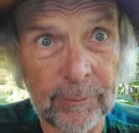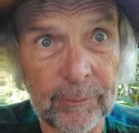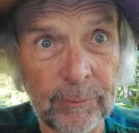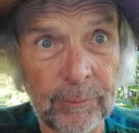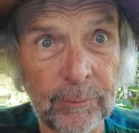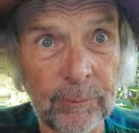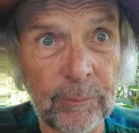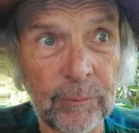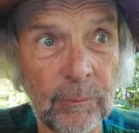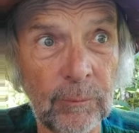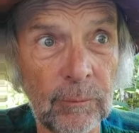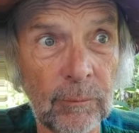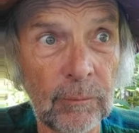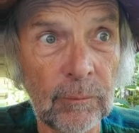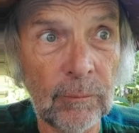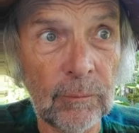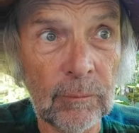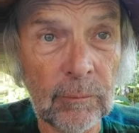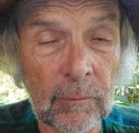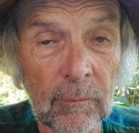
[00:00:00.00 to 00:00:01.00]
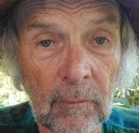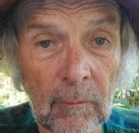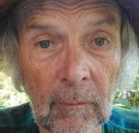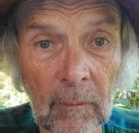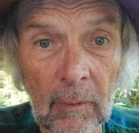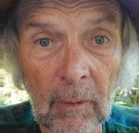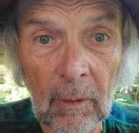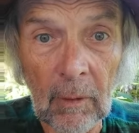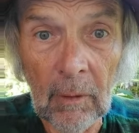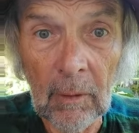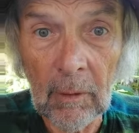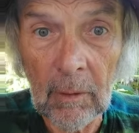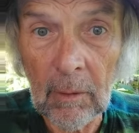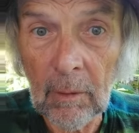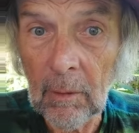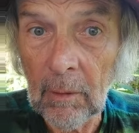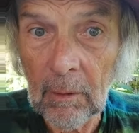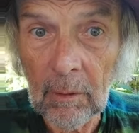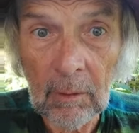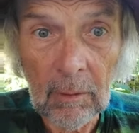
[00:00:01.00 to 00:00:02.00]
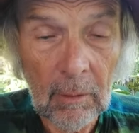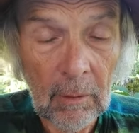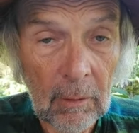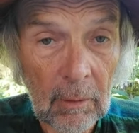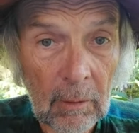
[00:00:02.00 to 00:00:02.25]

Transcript: Nothing is said.